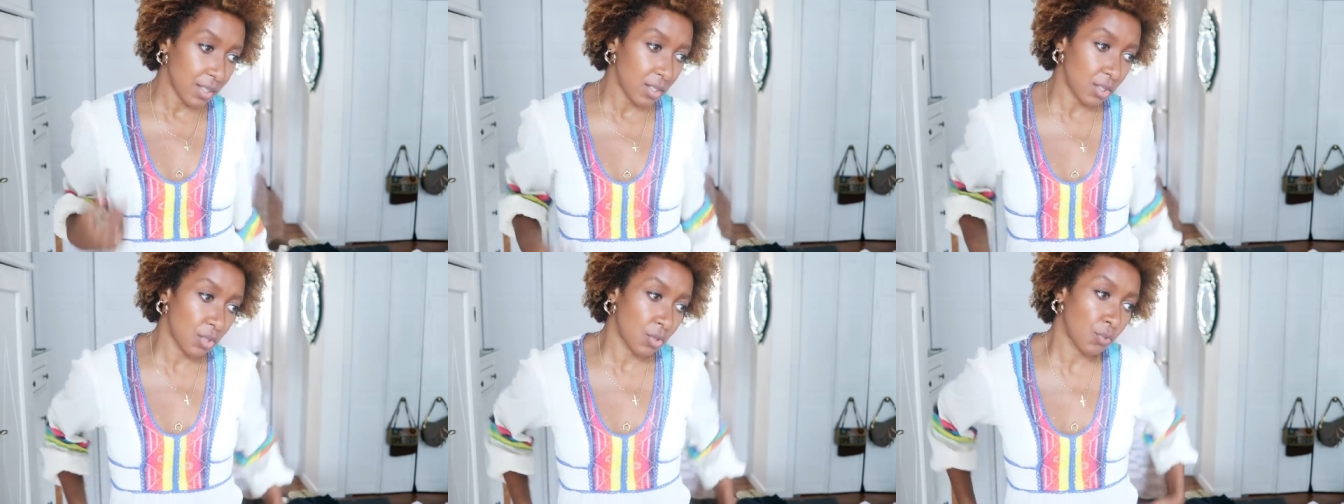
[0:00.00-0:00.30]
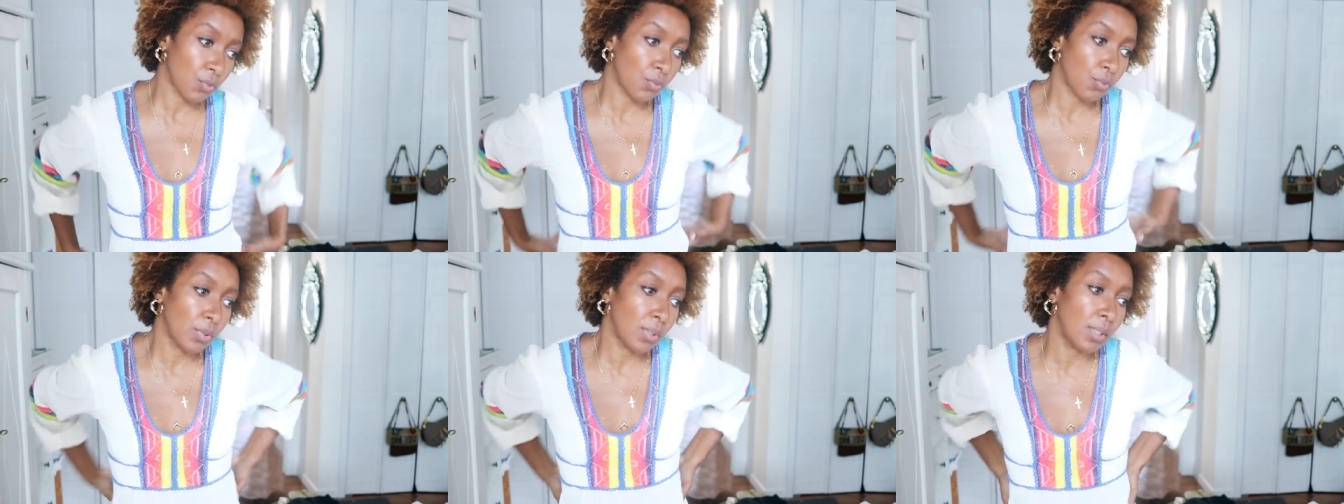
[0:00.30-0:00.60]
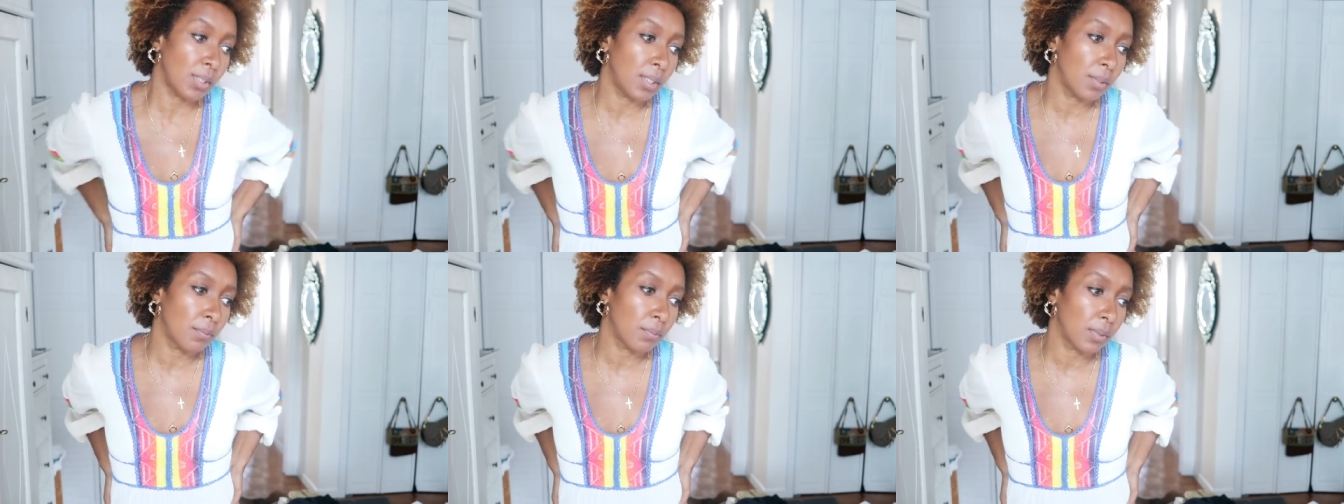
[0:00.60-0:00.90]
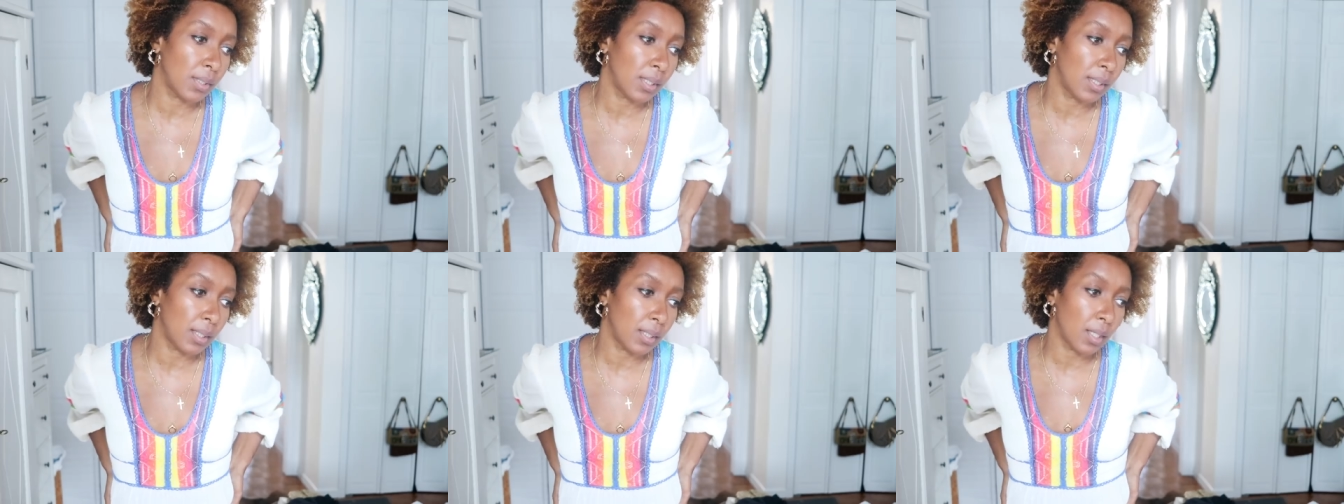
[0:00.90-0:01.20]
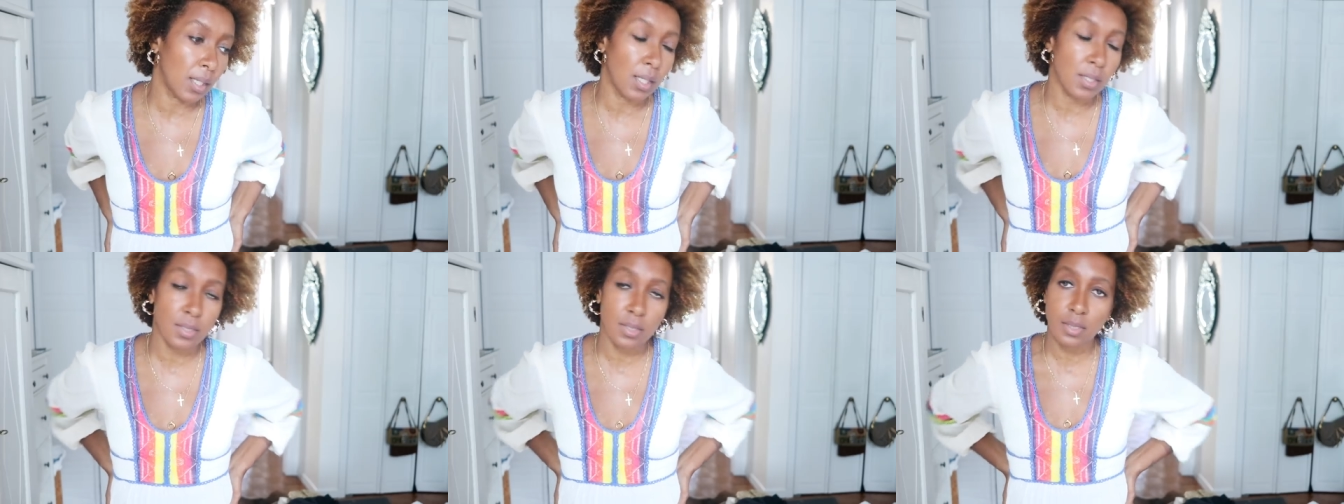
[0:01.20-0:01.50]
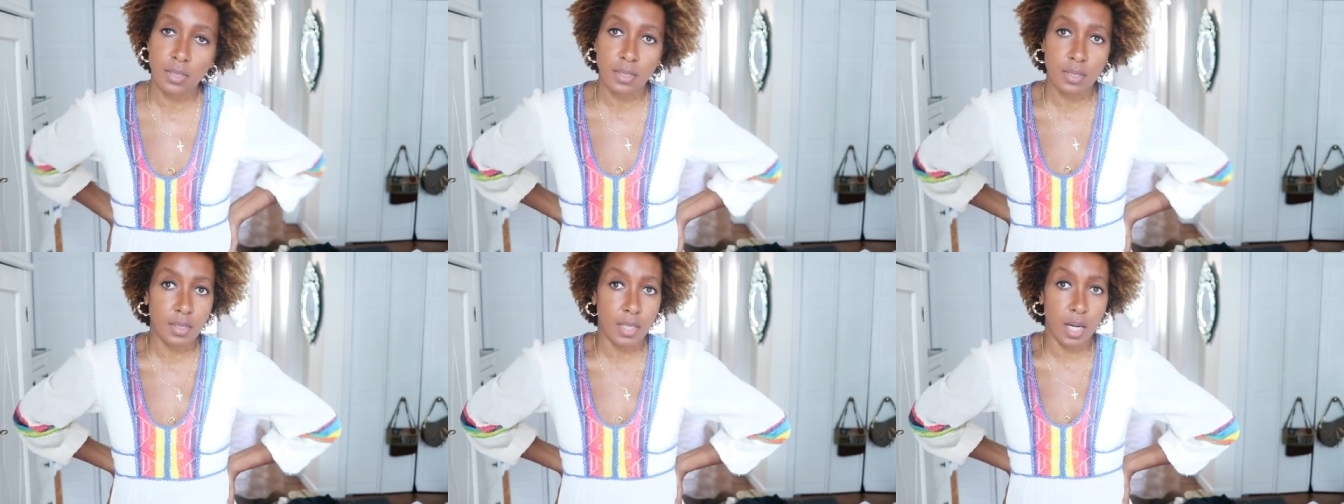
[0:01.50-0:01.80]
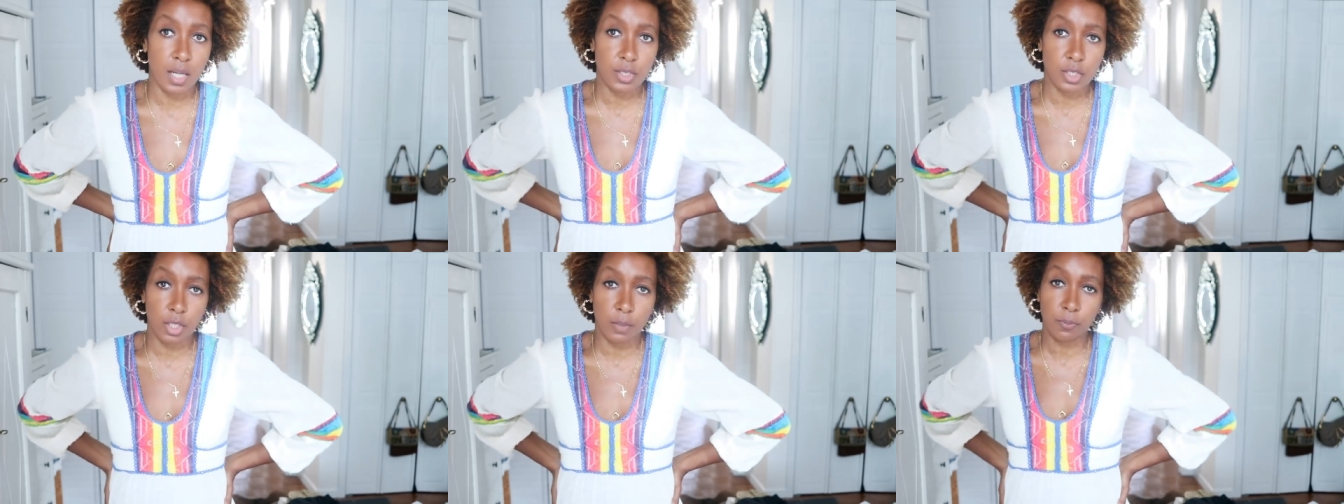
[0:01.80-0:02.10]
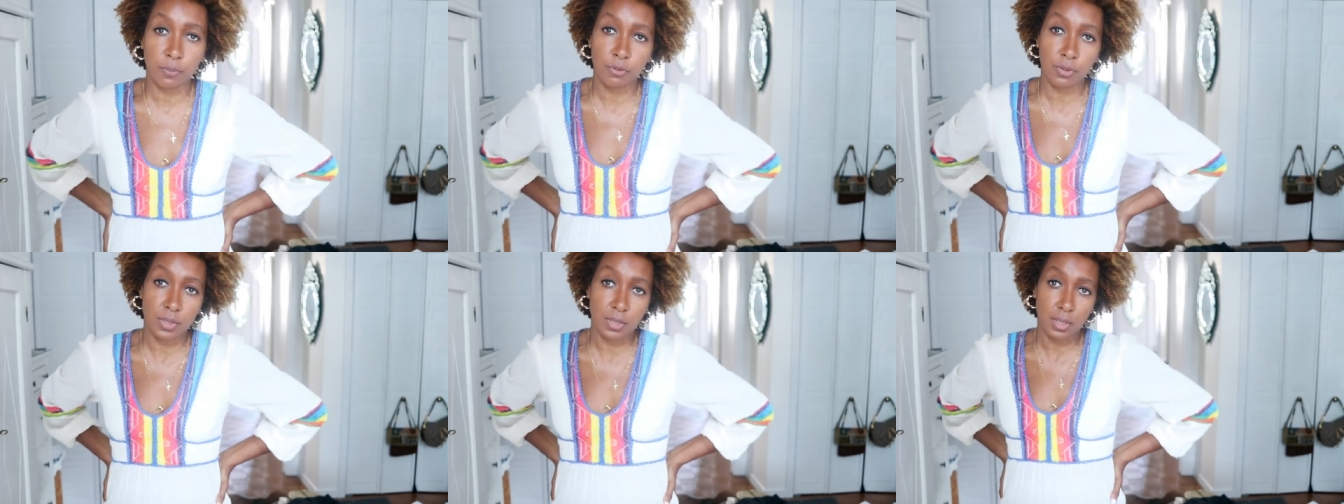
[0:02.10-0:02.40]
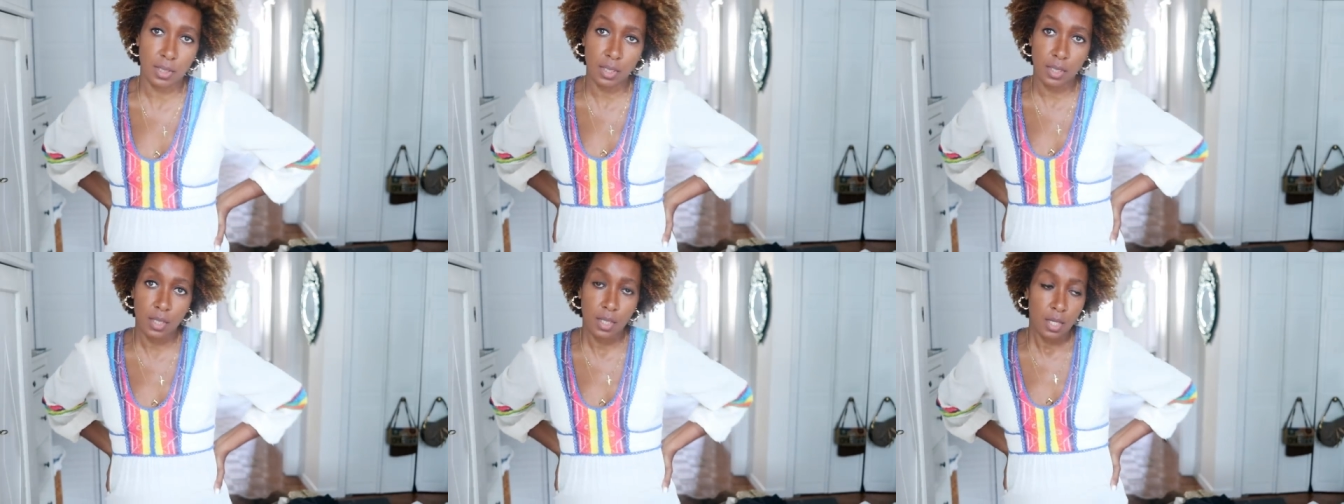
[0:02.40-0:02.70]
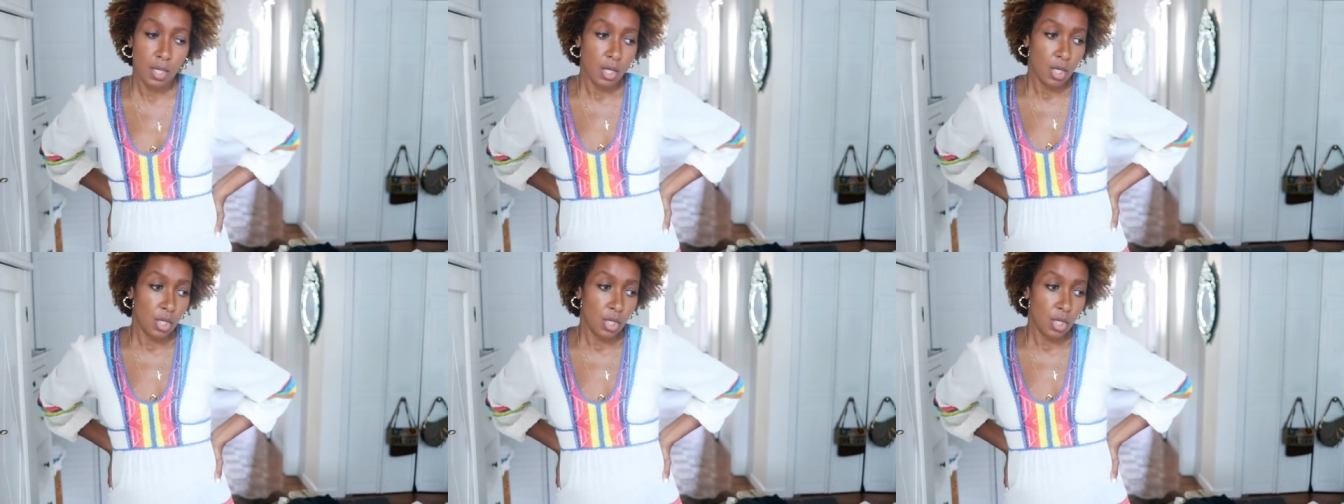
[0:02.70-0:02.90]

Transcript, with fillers: think this is really, really such a pretty